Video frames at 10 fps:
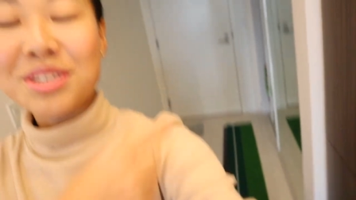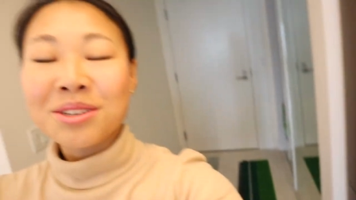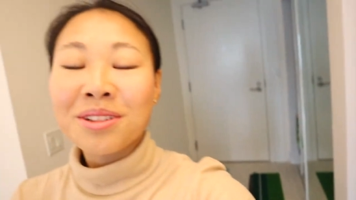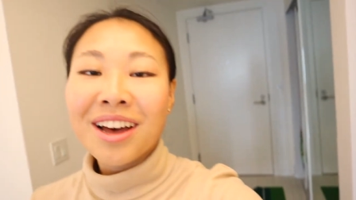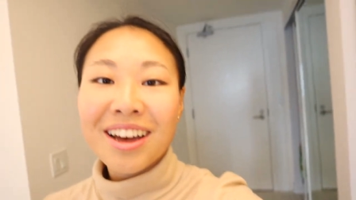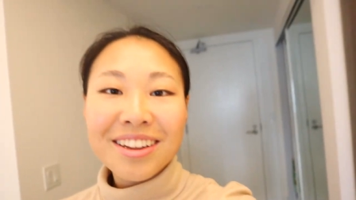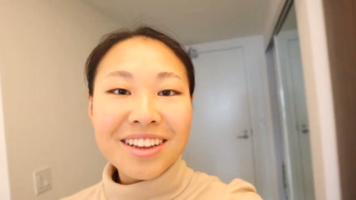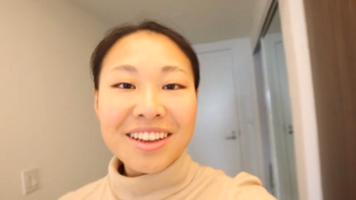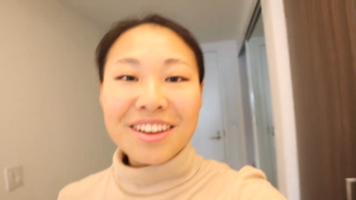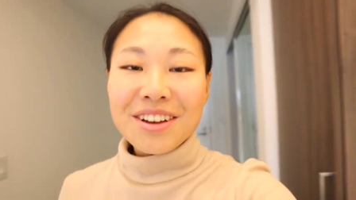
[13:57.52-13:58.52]
so that
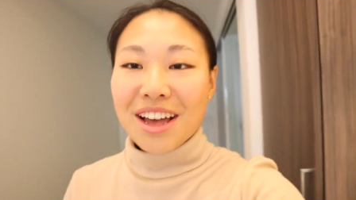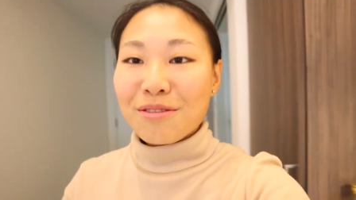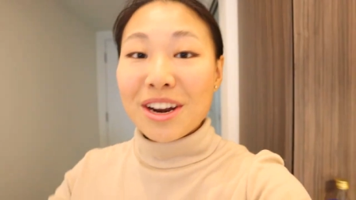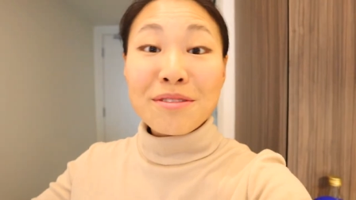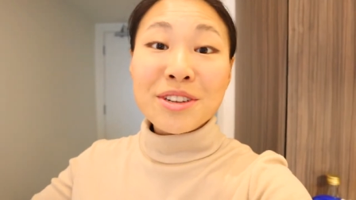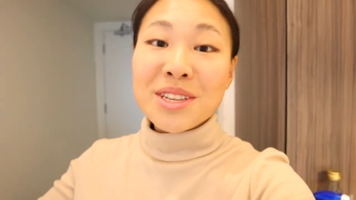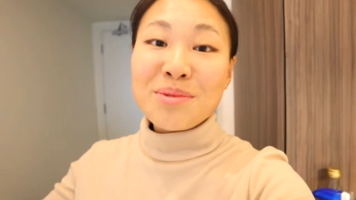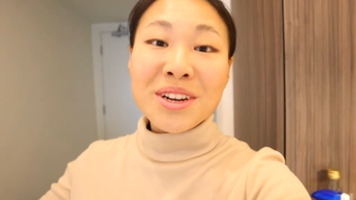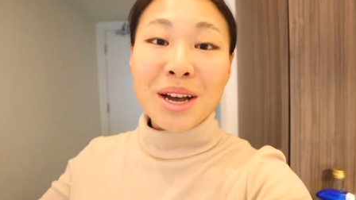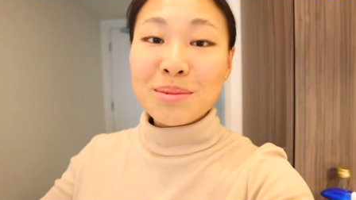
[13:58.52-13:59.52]
whenever
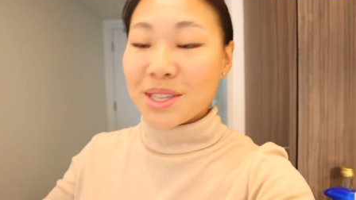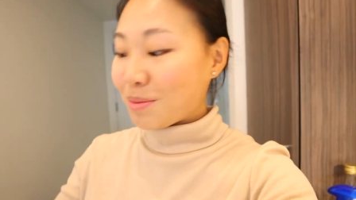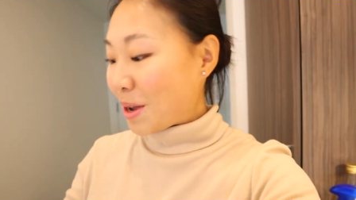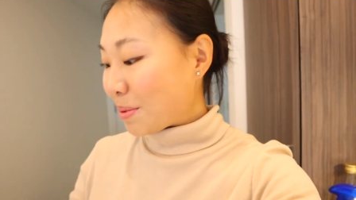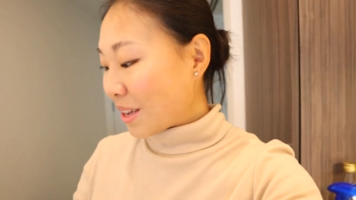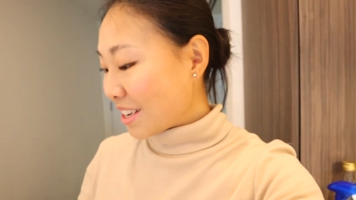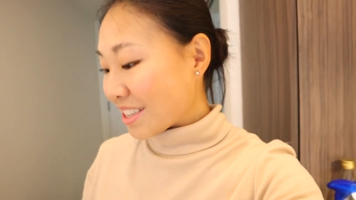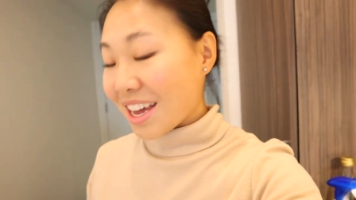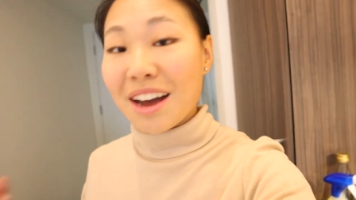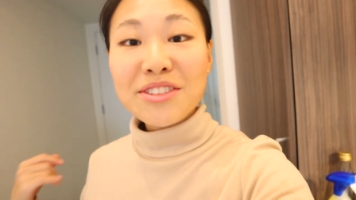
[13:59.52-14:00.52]
someone comes to my place,
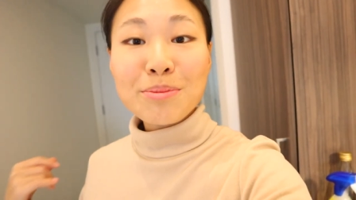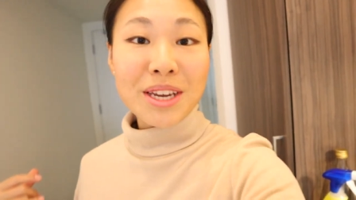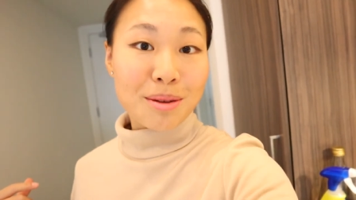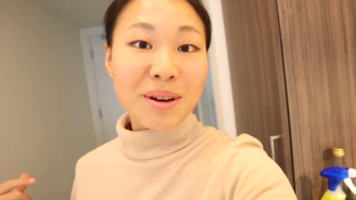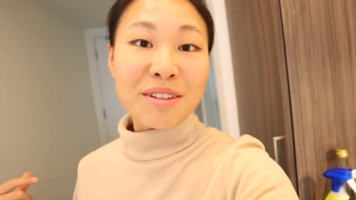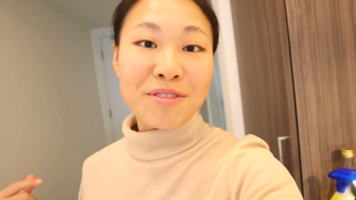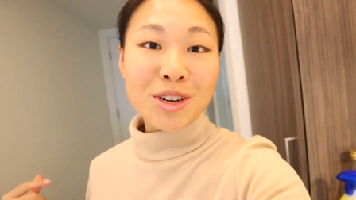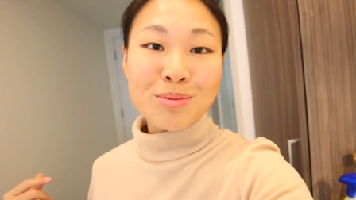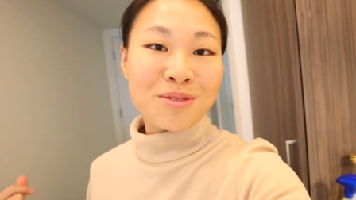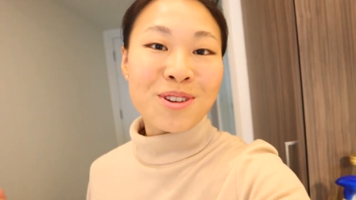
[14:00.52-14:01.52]
they have to make a putt
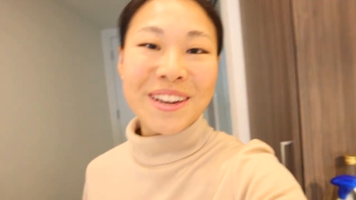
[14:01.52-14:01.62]
first before